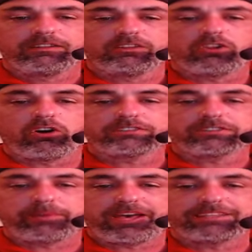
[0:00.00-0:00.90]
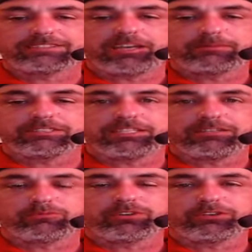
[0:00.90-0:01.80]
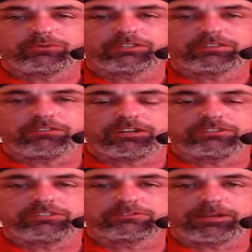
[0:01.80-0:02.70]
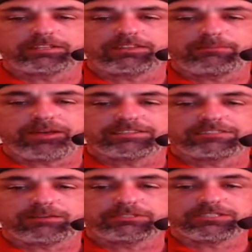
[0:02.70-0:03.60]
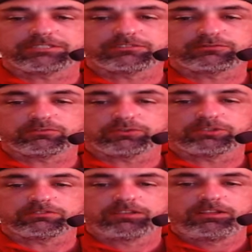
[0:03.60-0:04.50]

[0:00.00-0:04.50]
Lost to Pat Sabatini pretty quickly, right? You'd expect that. Pat Sabatini is for real.